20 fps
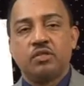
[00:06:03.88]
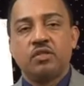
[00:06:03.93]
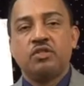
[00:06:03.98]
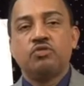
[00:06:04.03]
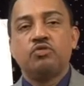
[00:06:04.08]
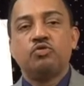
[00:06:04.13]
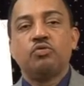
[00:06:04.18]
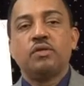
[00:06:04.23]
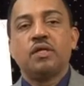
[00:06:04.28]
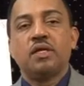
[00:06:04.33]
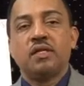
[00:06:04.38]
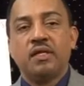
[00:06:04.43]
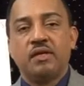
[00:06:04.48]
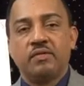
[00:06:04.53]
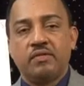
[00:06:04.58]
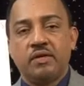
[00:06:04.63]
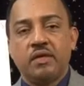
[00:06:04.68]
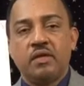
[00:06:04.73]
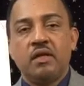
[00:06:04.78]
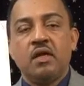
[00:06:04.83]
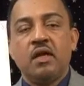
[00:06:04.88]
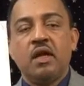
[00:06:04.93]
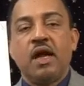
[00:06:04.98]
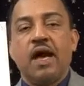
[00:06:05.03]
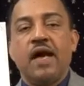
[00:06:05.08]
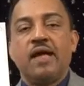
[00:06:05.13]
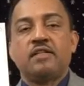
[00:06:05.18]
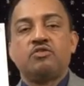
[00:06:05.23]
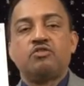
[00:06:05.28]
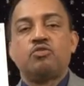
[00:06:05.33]
to the liver
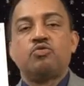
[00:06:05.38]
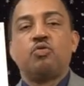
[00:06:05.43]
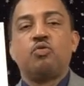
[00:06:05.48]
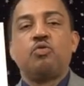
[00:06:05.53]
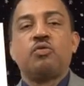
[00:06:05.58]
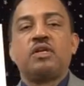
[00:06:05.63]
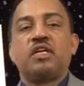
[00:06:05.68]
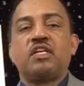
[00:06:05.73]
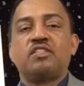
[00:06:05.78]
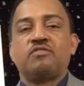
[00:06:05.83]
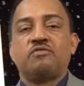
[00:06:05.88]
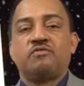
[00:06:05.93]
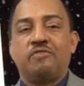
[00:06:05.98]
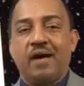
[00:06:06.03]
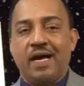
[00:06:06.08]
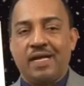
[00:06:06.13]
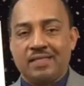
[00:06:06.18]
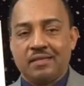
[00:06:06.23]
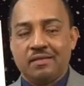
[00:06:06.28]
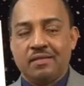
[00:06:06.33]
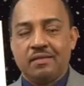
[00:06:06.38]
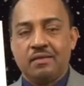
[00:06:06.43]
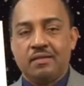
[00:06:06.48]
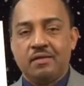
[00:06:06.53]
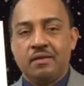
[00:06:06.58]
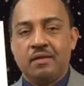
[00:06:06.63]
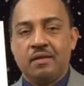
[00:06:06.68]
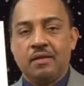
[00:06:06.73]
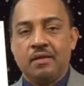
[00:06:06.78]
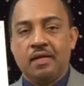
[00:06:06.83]
and stored as fat.
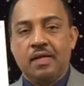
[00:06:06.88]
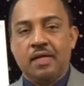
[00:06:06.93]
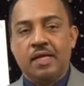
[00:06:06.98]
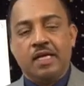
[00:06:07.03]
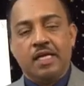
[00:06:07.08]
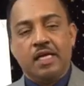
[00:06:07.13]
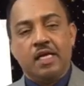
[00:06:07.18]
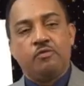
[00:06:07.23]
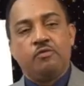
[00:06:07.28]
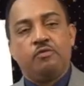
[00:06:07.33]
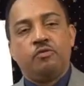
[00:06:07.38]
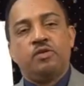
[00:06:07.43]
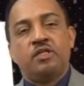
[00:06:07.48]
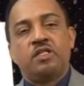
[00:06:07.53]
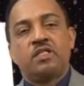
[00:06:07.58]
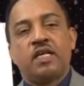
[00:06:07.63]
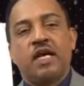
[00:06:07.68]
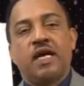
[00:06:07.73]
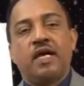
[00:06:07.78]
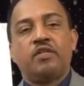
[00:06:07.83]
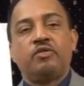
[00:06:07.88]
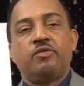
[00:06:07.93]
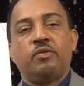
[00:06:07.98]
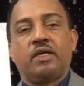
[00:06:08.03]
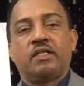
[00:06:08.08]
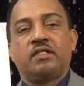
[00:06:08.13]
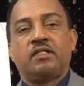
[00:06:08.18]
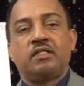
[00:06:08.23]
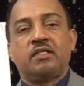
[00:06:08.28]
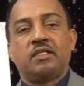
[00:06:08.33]
If you decide to
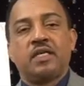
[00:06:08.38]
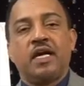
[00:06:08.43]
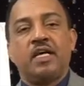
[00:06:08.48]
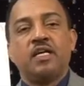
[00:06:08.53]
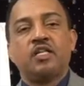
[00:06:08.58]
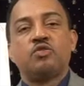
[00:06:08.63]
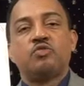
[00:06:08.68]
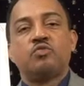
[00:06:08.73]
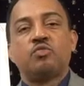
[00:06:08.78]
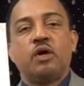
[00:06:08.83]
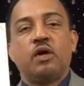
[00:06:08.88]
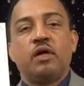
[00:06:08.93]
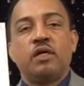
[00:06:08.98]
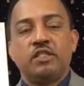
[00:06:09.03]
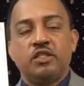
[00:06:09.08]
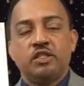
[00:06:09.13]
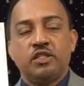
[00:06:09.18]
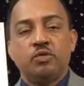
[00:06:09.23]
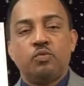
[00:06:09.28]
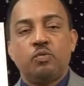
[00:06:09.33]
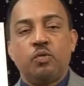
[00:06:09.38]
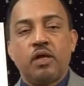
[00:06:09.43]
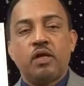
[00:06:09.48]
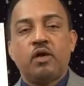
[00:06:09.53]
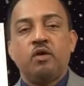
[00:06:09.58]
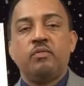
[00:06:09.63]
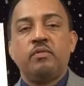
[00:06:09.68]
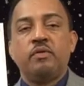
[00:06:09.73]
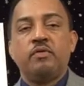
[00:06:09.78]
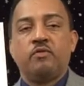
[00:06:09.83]
exercise, eat 1
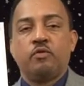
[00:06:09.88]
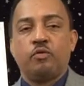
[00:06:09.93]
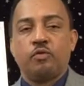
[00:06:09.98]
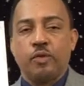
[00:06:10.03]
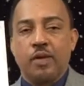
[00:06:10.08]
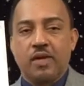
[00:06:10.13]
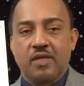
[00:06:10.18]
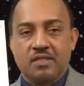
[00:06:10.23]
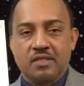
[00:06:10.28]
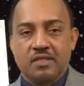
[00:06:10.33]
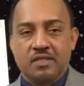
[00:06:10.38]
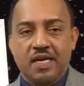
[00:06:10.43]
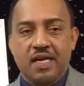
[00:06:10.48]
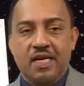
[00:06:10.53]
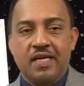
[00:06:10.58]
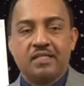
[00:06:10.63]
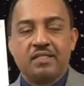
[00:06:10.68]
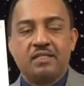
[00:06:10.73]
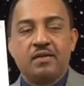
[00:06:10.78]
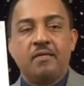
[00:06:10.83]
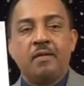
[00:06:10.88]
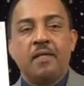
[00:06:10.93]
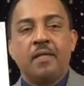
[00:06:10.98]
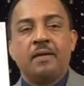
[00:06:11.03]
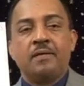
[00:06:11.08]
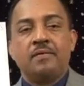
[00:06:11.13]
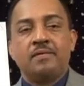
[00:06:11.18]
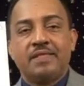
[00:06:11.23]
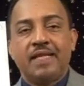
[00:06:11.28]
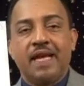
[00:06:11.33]
hour before you exercise,
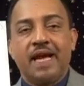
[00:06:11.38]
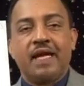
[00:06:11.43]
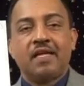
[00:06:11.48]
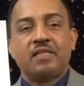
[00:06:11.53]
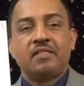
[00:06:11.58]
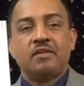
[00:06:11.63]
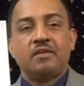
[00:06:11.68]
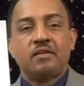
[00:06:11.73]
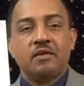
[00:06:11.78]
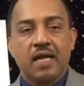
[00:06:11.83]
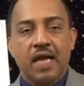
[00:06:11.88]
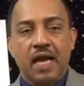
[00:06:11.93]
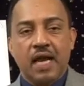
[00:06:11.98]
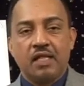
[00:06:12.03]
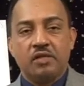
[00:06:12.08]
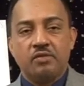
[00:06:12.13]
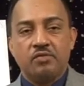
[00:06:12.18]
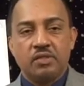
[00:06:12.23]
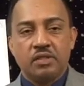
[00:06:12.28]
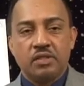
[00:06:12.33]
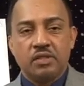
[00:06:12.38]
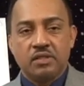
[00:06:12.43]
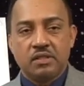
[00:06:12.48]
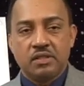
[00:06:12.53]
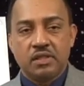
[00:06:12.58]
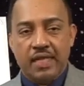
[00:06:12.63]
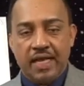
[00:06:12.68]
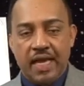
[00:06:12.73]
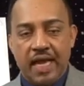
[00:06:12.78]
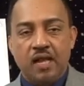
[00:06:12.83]
that calories,
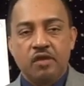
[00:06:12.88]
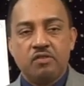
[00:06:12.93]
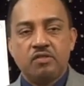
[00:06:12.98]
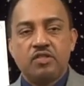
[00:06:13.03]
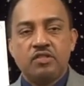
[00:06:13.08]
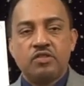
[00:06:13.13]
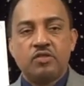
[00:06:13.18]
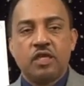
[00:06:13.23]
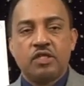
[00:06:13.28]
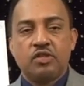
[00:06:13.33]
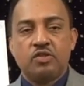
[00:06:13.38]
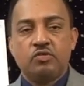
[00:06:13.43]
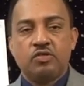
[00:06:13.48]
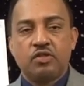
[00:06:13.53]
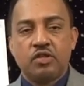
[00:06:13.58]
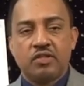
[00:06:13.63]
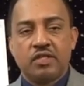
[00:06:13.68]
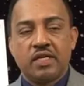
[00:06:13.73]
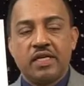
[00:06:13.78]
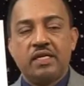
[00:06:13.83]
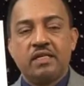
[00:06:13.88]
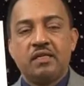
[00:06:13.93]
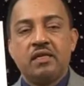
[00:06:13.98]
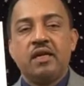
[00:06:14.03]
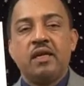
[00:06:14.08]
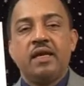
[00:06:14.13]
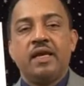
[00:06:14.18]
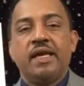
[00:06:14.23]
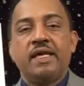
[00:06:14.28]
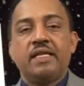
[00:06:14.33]
the calories that you just ate,
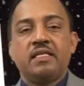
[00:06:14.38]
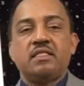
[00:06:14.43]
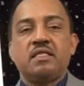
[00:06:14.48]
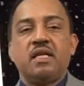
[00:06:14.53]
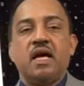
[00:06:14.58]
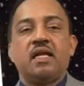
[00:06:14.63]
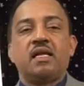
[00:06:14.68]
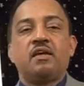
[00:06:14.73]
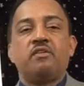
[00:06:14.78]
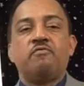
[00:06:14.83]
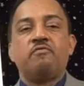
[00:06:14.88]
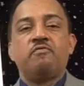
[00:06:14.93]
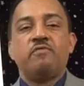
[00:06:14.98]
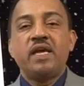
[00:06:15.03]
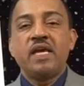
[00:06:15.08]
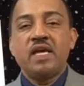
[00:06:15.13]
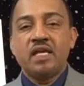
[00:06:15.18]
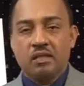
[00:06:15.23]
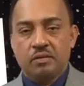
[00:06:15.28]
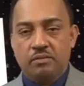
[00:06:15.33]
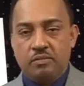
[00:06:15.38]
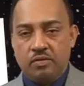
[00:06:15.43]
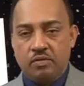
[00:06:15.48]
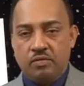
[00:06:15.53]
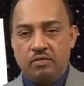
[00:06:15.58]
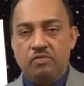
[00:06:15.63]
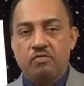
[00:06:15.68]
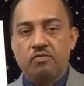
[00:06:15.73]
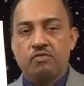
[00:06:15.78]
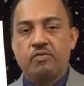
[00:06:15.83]
is not available
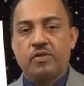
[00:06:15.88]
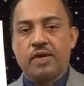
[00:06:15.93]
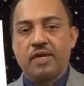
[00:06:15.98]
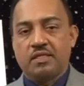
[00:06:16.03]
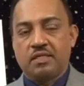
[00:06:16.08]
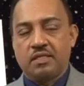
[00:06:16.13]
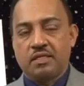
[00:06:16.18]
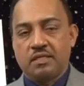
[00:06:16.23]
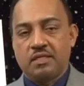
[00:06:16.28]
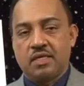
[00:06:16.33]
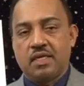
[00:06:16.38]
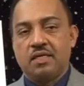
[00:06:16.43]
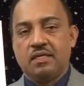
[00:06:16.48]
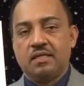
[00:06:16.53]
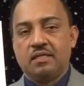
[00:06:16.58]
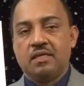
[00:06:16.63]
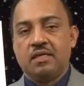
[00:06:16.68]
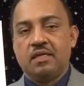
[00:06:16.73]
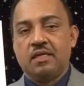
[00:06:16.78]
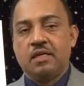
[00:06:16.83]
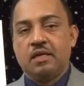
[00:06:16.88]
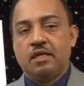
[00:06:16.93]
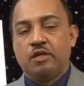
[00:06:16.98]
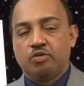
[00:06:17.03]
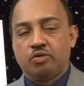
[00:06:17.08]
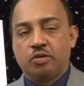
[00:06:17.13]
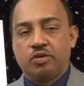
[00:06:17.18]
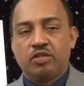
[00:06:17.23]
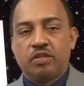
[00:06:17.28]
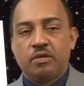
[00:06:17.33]
for exercise. So
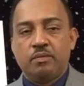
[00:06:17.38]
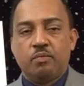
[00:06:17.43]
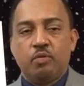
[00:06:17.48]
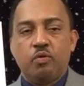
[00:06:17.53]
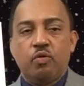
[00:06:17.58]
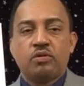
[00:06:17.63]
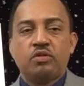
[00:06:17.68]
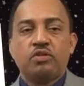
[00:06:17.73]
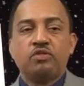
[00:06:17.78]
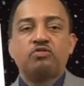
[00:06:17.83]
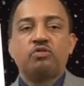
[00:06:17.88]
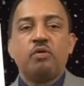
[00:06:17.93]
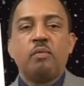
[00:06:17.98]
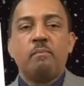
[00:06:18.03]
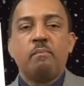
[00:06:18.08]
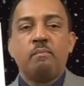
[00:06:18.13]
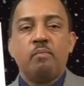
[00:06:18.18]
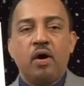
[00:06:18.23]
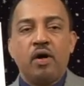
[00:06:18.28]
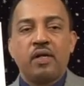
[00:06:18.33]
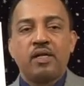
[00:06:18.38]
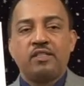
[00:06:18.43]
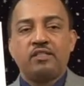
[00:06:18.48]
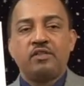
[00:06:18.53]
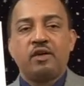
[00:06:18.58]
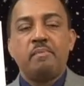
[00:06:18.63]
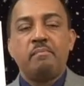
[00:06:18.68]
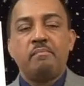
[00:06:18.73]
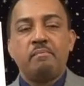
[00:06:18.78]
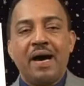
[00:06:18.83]
it's important to monitor
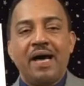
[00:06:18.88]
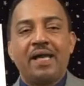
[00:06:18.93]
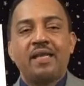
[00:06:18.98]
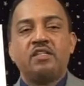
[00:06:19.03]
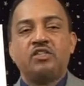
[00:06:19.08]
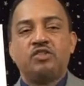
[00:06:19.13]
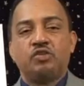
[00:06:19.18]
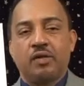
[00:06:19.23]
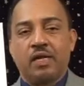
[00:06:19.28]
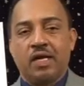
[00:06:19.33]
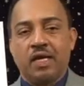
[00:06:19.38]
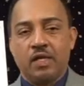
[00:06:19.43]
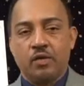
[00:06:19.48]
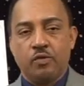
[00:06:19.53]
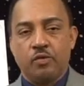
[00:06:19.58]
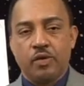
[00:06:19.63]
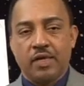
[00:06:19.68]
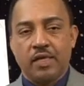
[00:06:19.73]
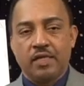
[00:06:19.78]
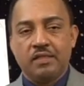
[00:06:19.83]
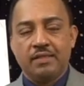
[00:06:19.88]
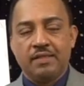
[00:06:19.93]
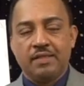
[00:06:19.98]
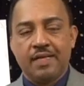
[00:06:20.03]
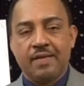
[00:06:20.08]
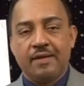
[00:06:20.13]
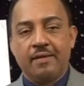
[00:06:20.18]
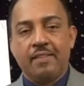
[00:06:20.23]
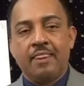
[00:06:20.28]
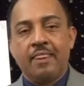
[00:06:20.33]
and manage your caloric intake.
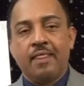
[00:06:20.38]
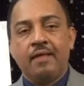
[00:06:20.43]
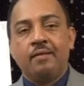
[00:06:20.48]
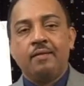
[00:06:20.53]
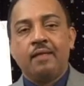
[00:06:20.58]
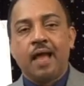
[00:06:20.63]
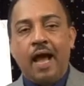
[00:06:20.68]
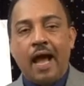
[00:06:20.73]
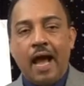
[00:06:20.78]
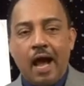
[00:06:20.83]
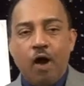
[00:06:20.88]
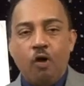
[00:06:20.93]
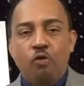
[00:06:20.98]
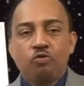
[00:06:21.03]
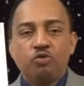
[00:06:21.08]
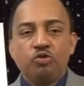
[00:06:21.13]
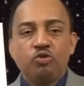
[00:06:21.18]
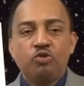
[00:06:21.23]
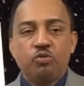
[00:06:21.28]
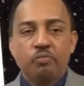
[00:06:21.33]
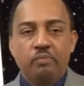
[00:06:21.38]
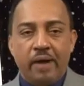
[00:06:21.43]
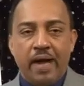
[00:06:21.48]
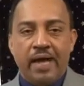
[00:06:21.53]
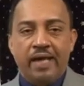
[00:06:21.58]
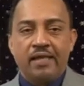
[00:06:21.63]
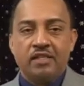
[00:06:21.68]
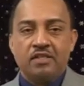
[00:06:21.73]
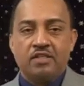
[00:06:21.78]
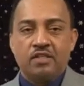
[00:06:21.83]
How do you
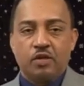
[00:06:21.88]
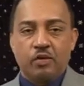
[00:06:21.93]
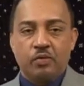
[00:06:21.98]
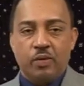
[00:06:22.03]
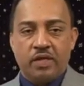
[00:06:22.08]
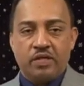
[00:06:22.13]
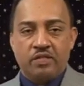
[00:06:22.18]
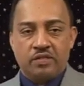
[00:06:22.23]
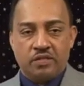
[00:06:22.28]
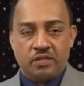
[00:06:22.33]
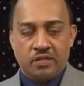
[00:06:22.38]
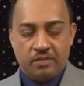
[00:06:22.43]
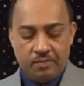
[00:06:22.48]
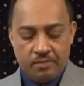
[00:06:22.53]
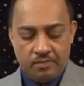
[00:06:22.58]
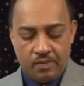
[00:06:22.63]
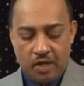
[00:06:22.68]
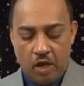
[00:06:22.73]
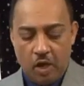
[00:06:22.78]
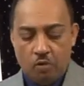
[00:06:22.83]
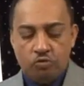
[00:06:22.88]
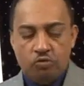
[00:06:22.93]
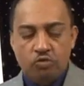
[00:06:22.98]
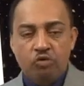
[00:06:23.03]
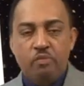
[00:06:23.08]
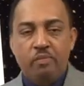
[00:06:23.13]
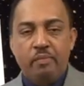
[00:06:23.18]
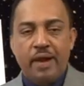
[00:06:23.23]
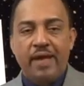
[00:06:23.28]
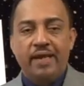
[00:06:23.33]
manage the question? How do you
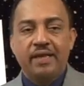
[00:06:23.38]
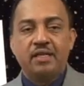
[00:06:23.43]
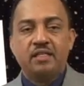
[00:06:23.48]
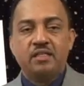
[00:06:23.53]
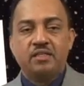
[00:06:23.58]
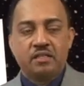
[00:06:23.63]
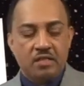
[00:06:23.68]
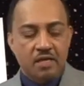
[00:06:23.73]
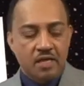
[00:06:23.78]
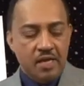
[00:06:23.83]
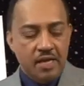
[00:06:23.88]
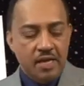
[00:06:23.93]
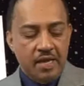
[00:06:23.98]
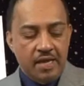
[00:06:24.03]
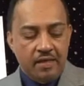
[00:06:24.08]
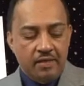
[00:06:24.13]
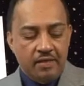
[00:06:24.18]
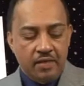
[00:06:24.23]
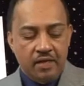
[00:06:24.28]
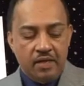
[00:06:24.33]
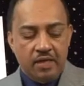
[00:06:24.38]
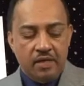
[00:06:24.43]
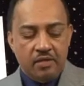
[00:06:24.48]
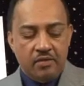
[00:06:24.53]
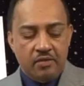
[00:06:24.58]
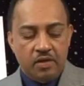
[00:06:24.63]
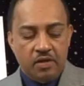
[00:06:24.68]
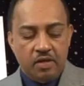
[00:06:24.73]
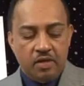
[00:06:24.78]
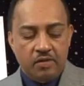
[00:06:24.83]
manage
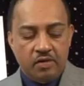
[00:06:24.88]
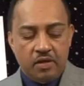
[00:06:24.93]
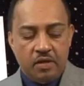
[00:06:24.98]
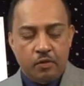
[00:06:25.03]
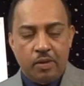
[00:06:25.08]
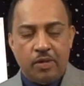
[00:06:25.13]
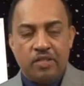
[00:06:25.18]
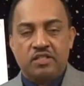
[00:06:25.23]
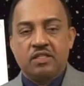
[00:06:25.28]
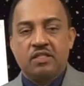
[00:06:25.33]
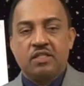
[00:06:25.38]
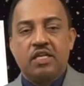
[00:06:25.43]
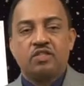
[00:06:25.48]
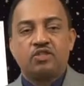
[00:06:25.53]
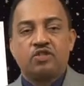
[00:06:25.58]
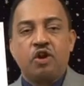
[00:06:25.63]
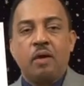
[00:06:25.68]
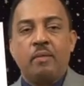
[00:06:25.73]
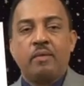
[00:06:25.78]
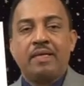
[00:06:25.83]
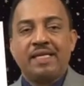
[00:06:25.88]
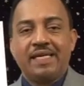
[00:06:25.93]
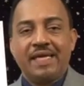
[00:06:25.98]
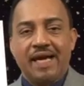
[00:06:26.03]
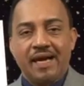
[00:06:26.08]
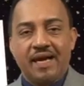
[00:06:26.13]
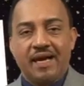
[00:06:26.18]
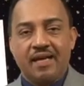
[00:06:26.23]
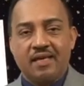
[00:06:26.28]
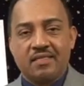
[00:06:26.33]
the question that's commonly
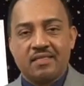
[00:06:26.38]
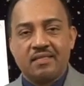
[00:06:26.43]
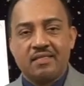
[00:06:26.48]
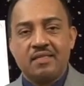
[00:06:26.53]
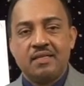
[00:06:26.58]
asked?